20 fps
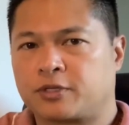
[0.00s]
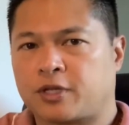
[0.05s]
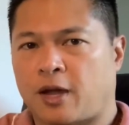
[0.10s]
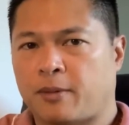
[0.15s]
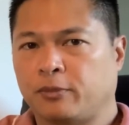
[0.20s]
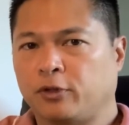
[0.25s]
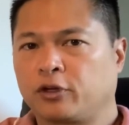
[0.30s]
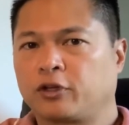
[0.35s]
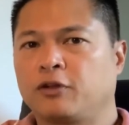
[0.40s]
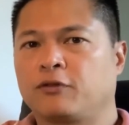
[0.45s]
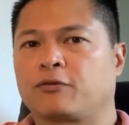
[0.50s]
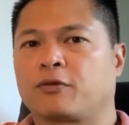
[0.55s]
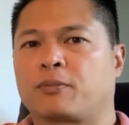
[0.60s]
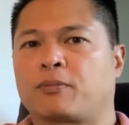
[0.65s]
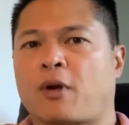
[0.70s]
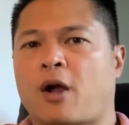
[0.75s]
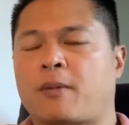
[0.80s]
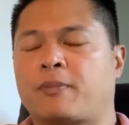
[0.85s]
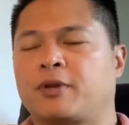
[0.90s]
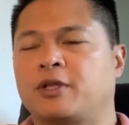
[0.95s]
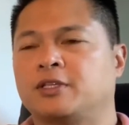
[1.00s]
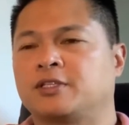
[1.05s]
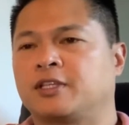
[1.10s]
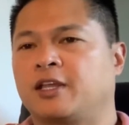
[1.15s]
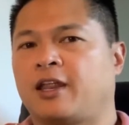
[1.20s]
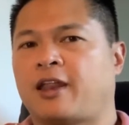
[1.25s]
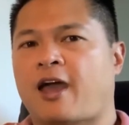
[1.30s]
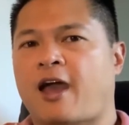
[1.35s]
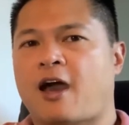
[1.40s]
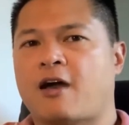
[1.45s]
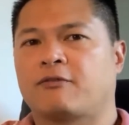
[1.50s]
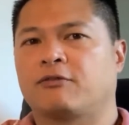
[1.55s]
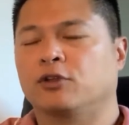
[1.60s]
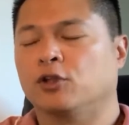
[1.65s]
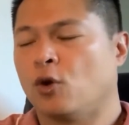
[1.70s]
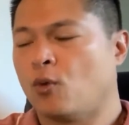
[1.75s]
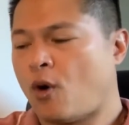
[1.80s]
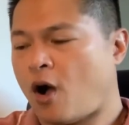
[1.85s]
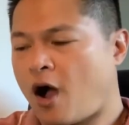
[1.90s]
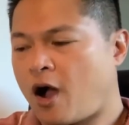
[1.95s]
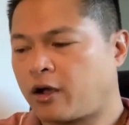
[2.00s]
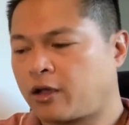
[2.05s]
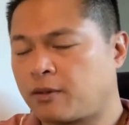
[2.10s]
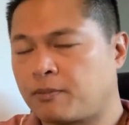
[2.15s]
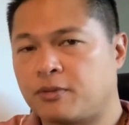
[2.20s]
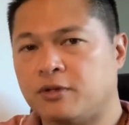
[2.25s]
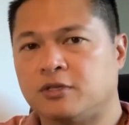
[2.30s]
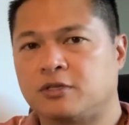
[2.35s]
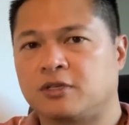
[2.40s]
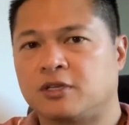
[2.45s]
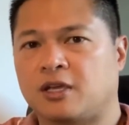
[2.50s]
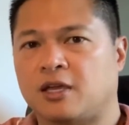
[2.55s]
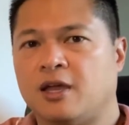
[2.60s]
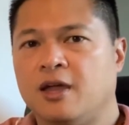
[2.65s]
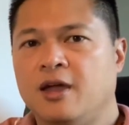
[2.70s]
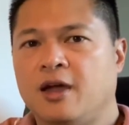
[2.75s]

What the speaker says: I'm looking for properties that have low occupancy.